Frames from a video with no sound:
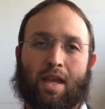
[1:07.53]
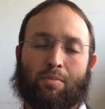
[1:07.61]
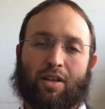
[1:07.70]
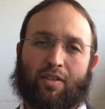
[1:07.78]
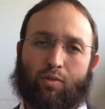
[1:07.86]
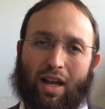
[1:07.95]

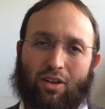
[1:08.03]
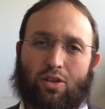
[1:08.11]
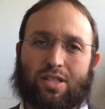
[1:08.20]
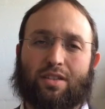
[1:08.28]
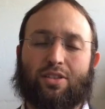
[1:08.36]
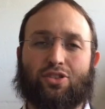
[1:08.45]
But if one
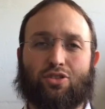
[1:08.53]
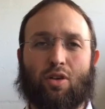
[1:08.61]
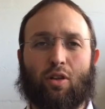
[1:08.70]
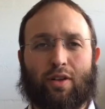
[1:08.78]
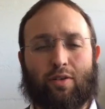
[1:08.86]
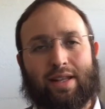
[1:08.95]
looks at the
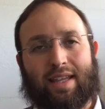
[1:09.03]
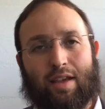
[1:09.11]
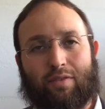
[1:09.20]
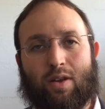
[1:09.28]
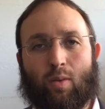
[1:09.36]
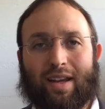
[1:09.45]
scroll very
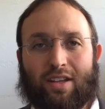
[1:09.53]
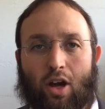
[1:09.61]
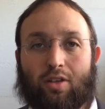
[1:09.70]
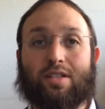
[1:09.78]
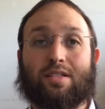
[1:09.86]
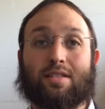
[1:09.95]
carefully, one
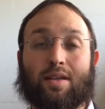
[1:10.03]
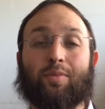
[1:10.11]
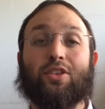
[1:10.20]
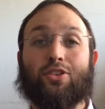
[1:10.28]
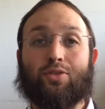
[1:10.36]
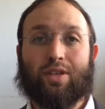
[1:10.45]
notices
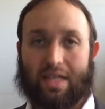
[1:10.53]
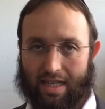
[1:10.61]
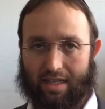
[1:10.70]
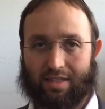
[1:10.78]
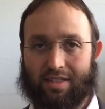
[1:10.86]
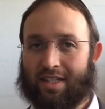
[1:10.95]
something unique